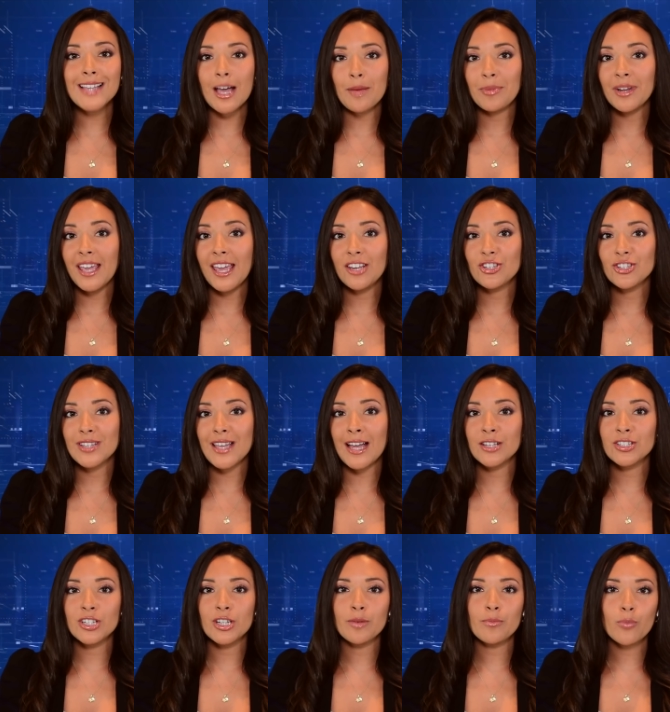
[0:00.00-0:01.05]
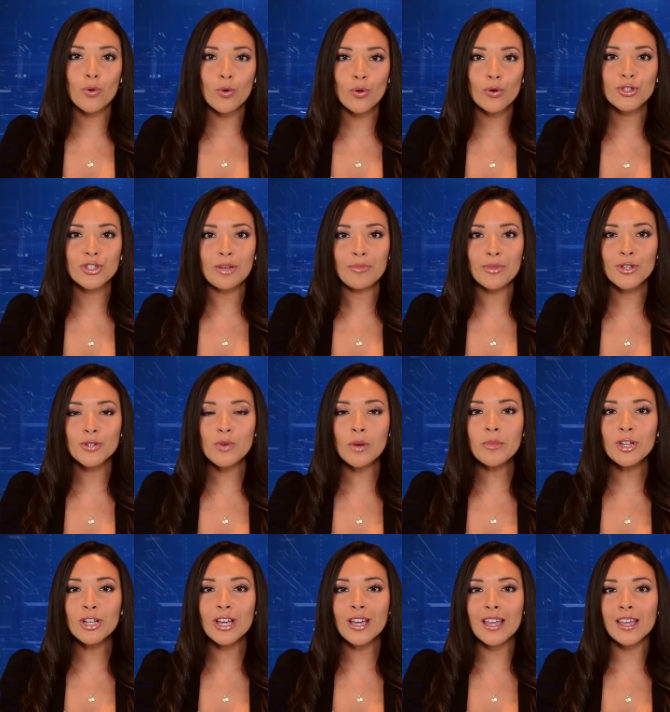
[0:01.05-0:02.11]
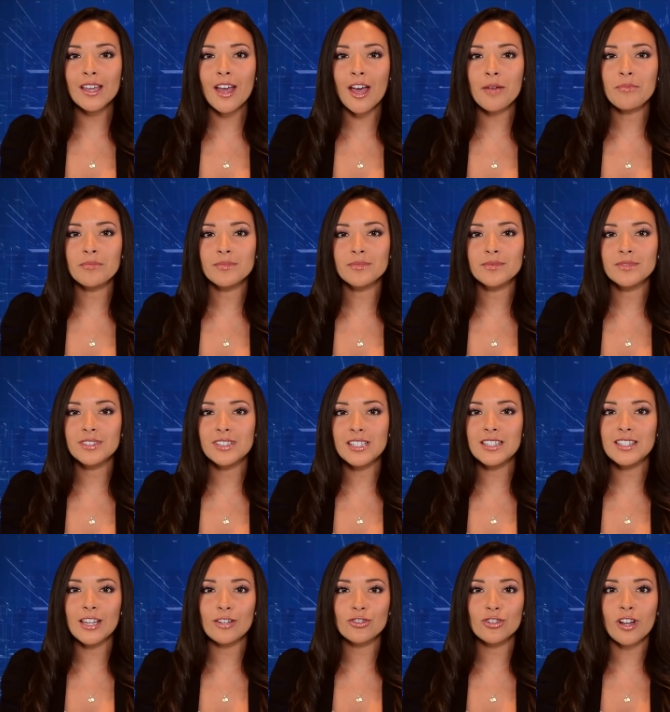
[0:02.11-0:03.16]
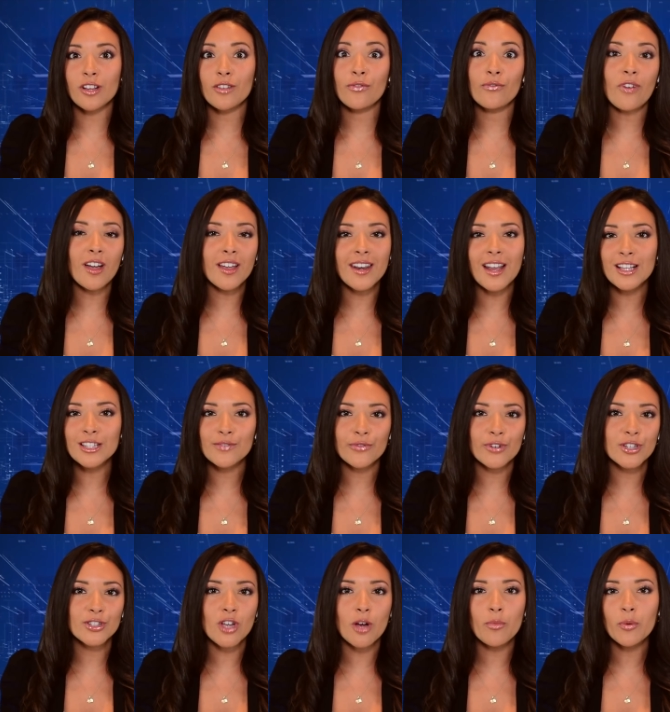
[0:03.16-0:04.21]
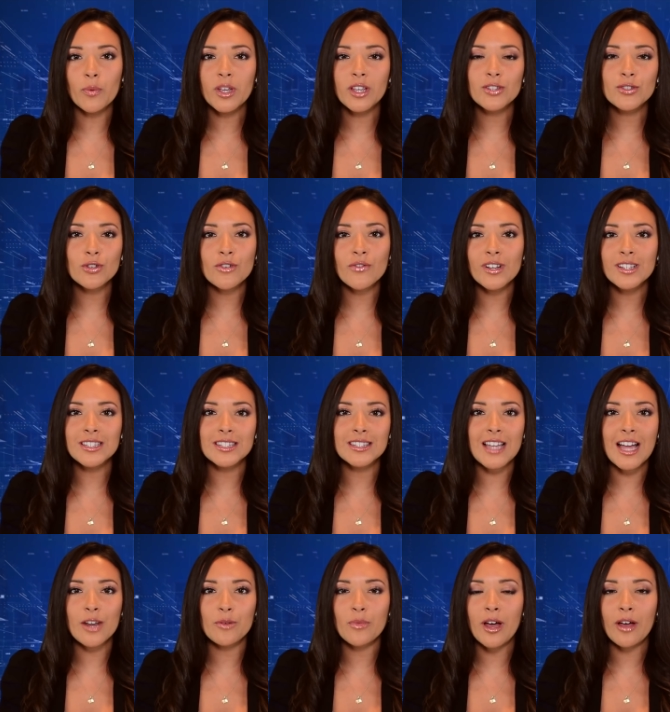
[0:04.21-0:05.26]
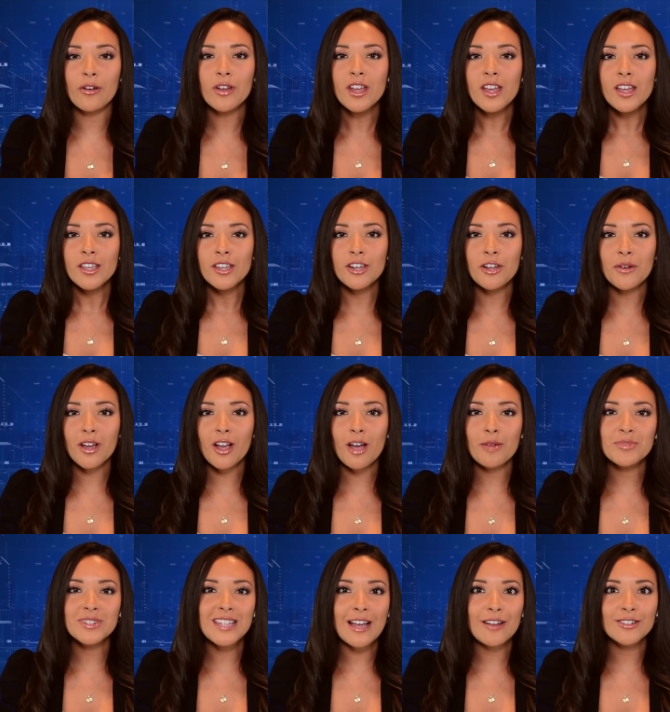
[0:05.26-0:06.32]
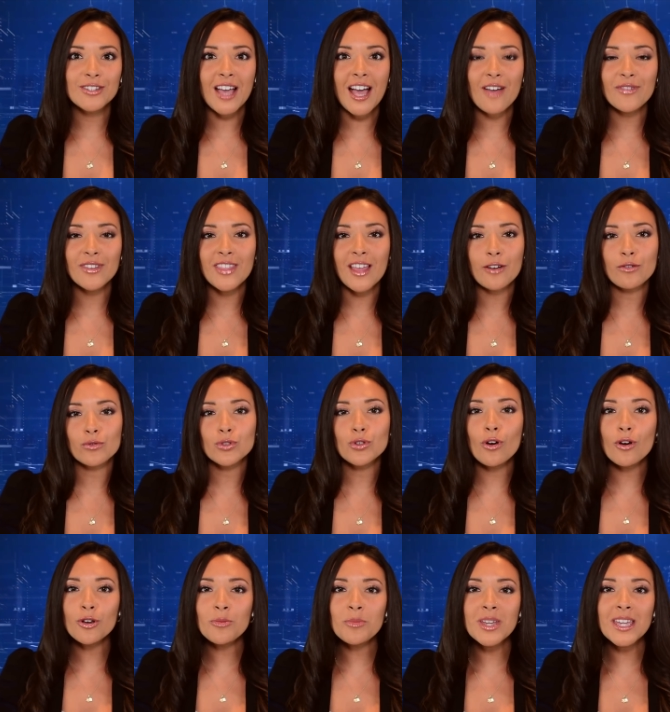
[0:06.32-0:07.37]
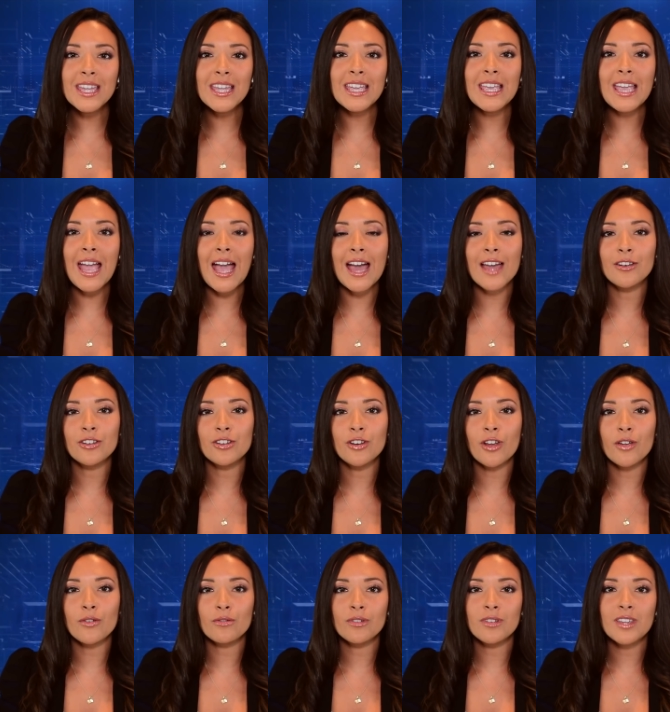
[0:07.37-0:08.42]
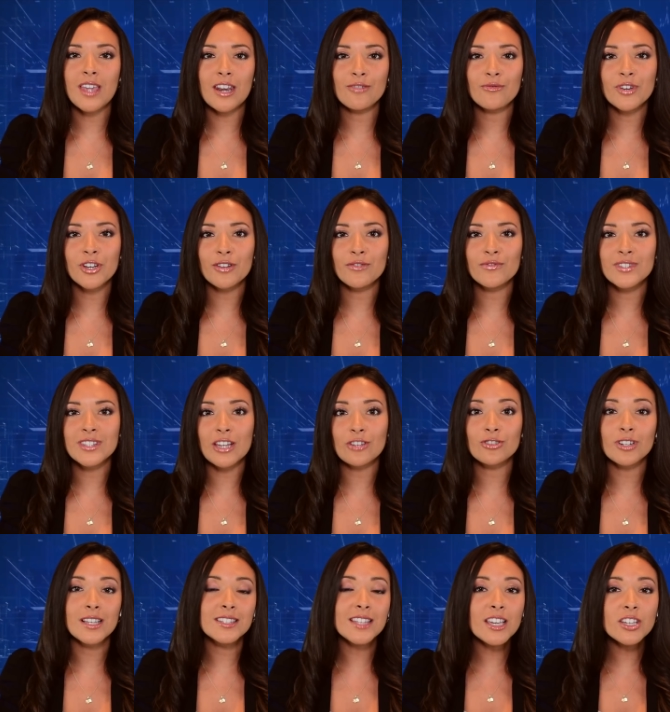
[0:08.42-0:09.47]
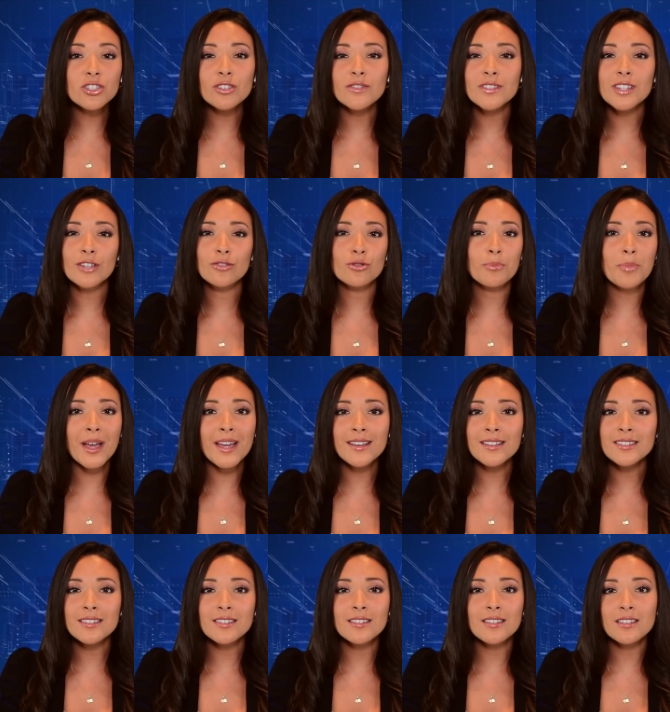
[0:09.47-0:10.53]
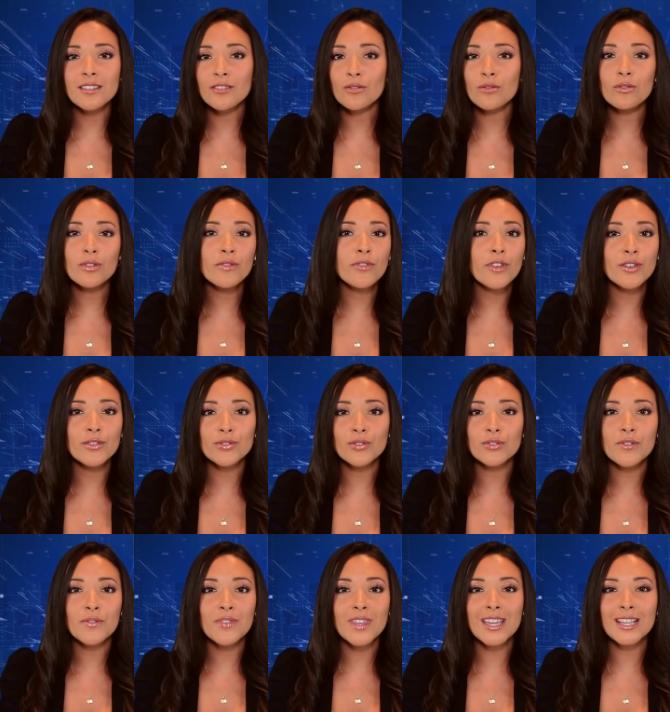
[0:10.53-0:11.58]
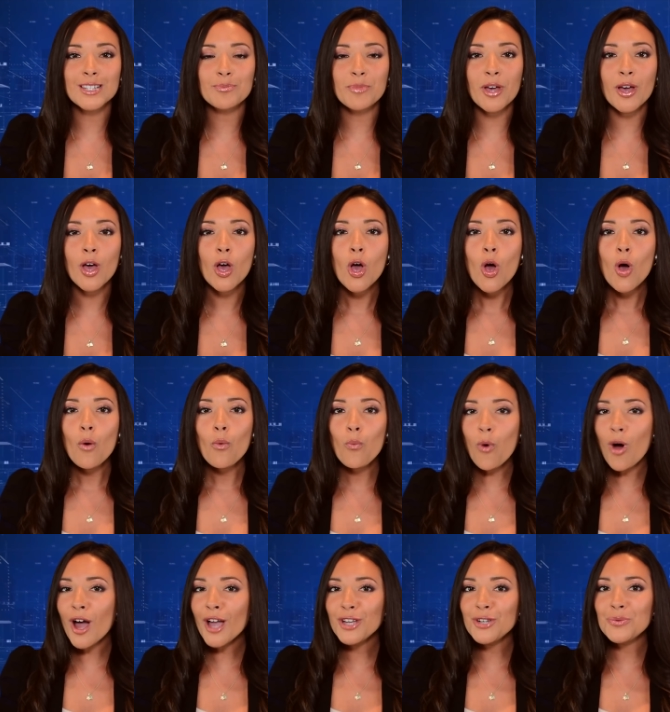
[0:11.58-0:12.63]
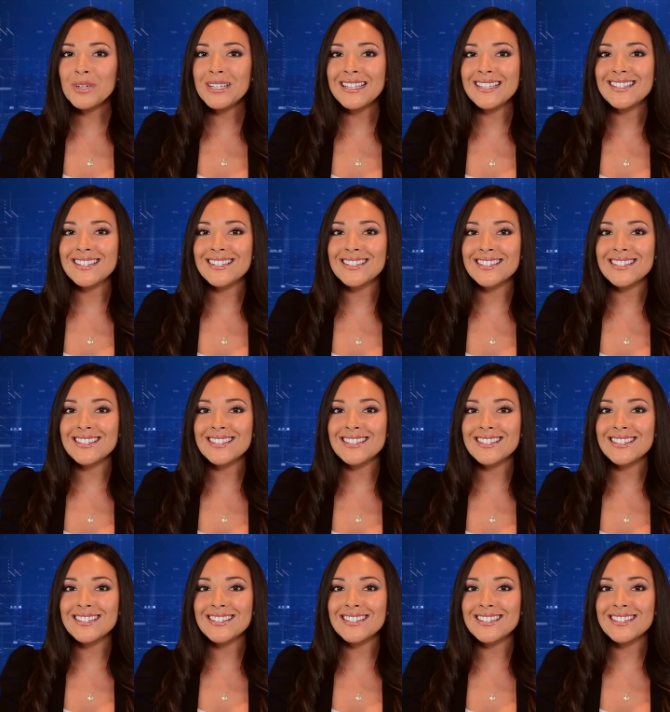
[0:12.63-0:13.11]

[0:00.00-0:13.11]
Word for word: applications are actually important. Because when we look at um, decentralized finance, for example, we can sort of understand, well, you know, it comes down to having that autonomy and, you know, getting rid of centralization of central banks and all of those sorts of things. But why do we need